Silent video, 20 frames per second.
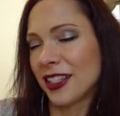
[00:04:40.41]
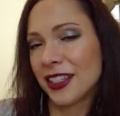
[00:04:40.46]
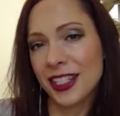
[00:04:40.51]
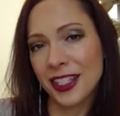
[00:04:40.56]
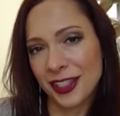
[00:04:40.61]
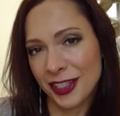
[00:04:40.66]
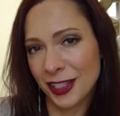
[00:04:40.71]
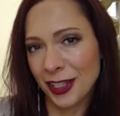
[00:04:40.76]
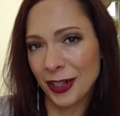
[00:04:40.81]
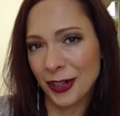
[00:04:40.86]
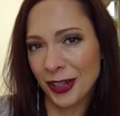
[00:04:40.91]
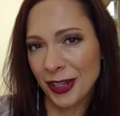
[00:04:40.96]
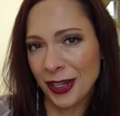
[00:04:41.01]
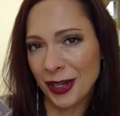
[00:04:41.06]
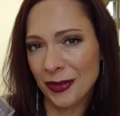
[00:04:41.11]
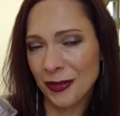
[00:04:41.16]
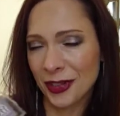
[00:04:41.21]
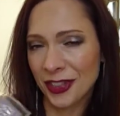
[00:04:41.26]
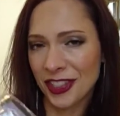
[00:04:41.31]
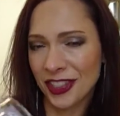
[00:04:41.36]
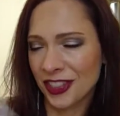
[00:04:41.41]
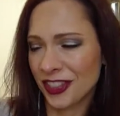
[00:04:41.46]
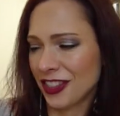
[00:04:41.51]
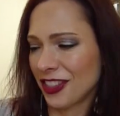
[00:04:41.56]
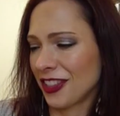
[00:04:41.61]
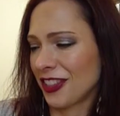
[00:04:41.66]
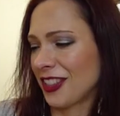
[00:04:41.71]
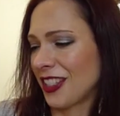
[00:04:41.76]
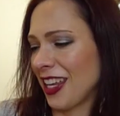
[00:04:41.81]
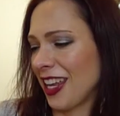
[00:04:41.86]
CC cream, which is
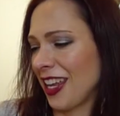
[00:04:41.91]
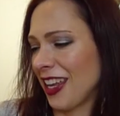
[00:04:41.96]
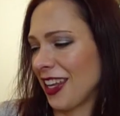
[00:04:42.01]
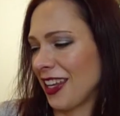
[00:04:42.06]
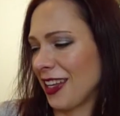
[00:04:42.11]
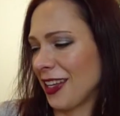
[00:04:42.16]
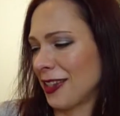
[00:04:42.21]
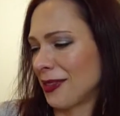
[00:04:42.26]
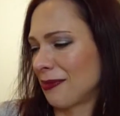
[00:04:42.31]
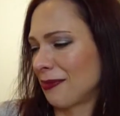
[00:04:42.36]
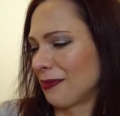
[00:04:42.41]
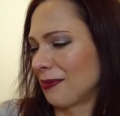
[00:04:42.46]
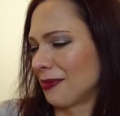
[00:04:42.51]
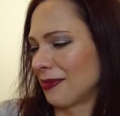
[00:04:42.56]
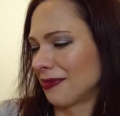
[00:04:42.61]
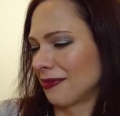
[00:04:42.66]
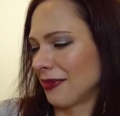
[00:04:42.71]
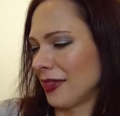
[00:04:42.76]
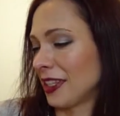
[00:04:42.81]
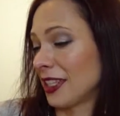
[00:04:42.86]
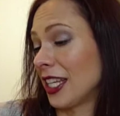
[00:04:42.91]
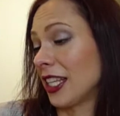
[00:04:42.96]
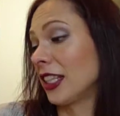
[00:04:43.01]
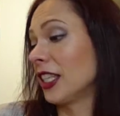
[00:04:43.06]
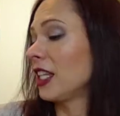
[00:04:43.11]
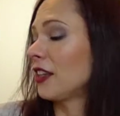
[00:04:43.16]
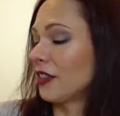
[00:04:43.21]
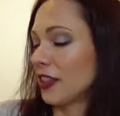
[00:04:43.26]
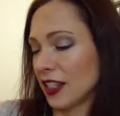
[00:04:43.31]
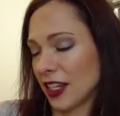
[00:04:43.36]
just a the
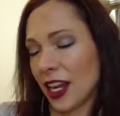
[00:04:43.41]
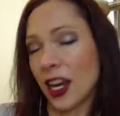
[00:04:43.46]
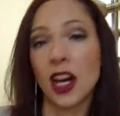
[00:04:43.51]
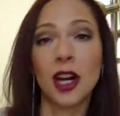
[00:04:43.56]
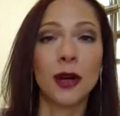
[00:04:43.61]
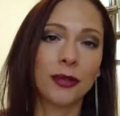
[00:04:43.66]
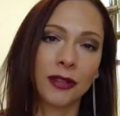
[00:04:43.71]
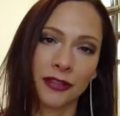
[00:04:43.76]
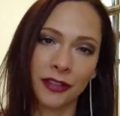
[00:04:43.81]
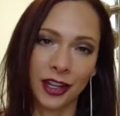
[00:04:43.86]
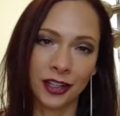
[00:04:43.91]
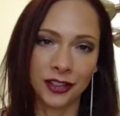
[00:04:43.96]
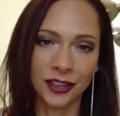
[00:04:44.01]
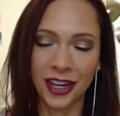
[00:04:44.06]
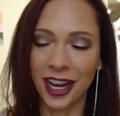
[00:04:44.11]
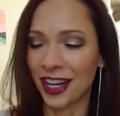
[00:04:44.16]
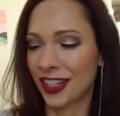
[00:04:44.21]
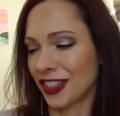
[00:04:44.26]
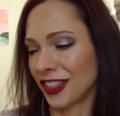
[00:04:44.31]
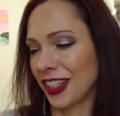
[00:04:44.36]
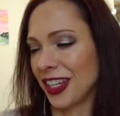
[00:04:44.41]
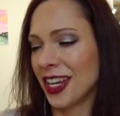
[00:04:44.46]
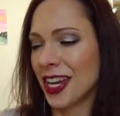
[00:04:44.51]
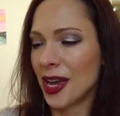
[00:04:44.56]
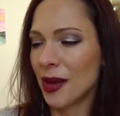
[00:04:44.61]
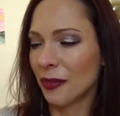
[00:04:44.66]
leave-in hair perfector actually.